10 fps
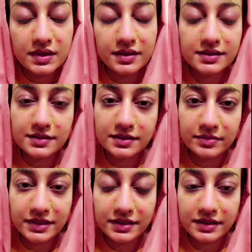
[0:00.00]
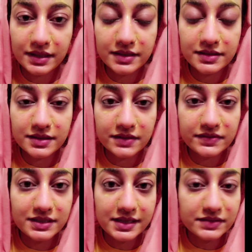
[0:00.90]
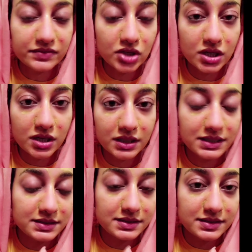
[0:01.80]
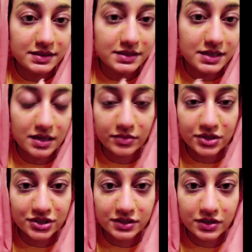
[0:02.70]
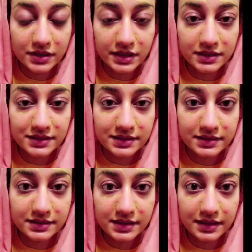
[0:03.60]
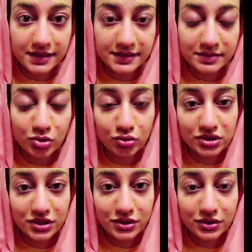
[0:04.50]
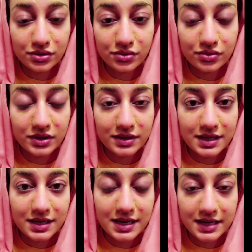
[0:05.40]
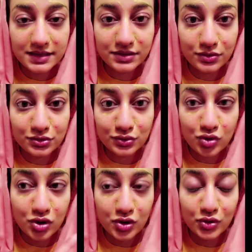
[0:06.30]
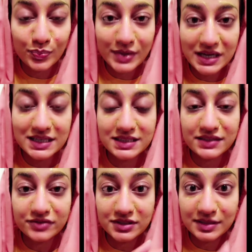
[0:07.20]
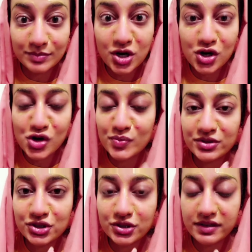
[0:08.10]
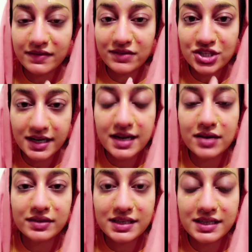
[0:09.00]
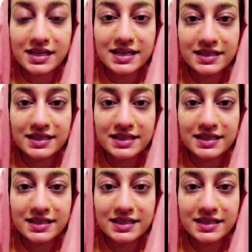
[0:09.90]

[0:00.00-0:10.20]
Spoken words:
This is going to be the end of today's vlog. Not much has gone on since I last spoke to you, as usual, but for tomorrow, be sure to check out the